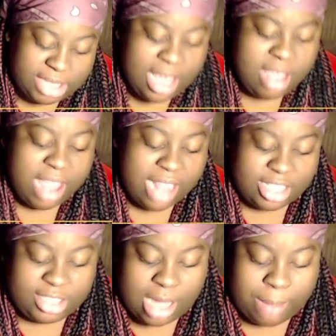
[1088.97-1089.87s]
and the
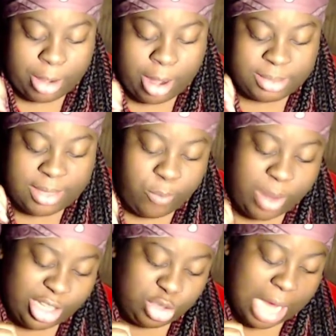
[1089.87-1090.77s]
suburbs of
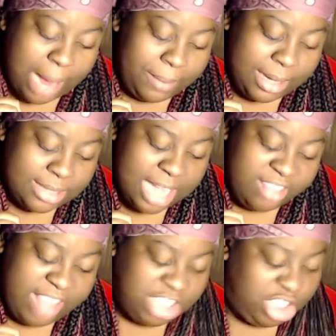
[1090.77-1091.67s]
Wondertropolis that
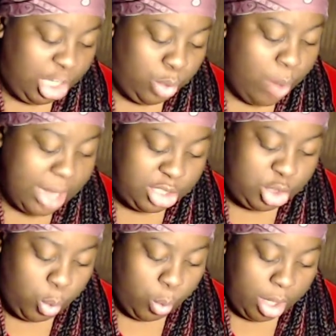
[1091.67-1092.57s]
she'd once
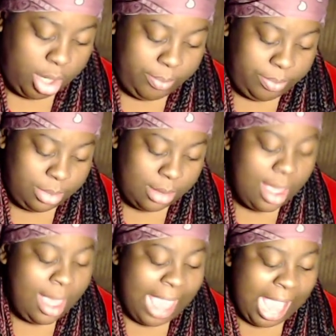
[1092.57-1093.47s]
toured.
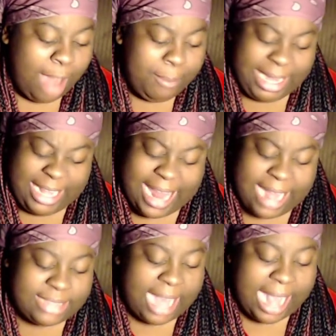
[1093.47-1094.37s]
How many glass
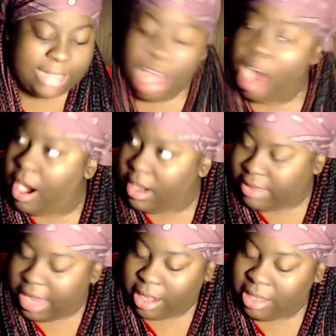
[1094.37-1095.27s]
eyes are there?
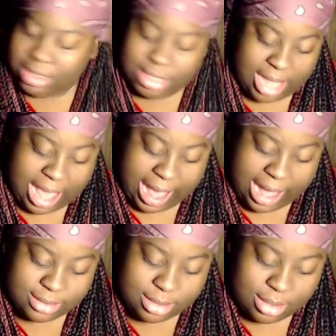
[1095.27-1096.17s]
She asked.
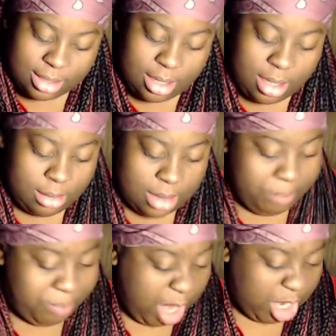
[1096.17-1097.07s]
About
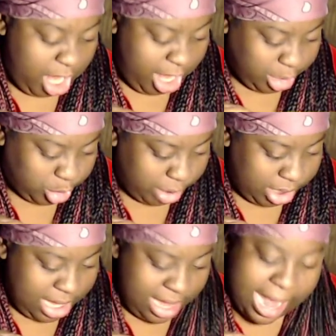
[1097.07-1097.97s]
100,
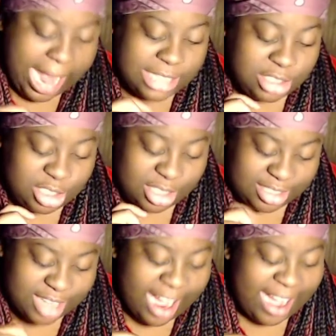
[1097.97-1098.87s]
answered
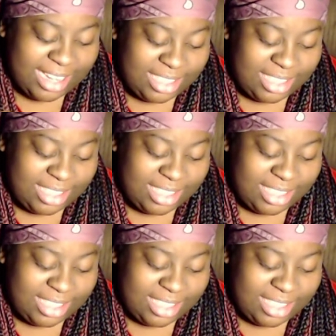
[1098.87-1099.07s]
Dodge.